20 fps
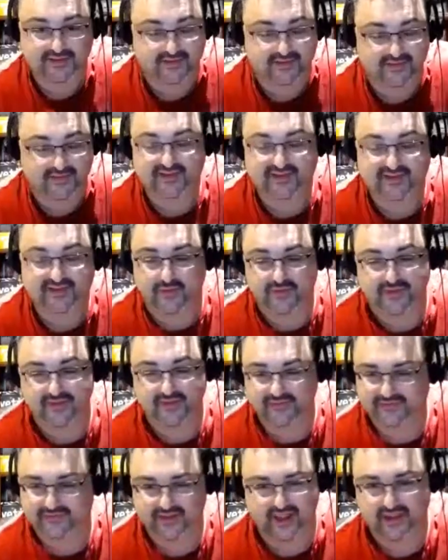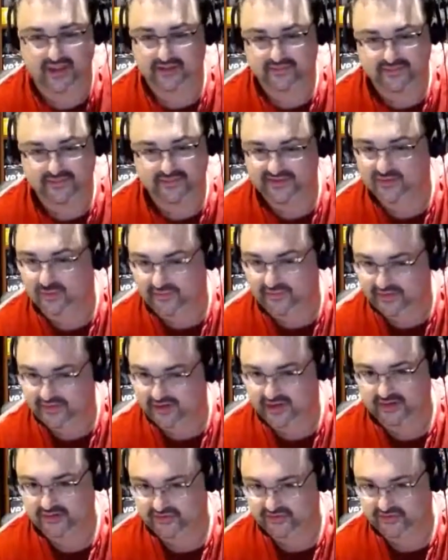is what they're going to
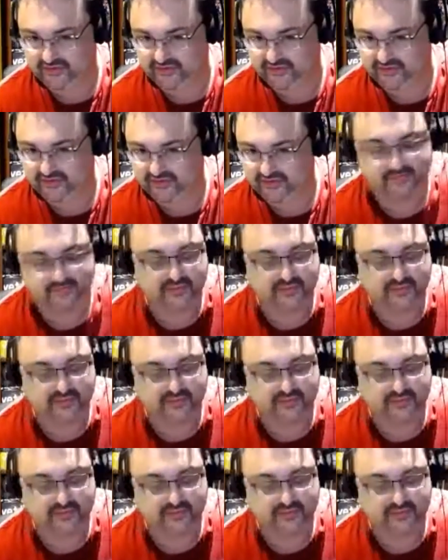do, right?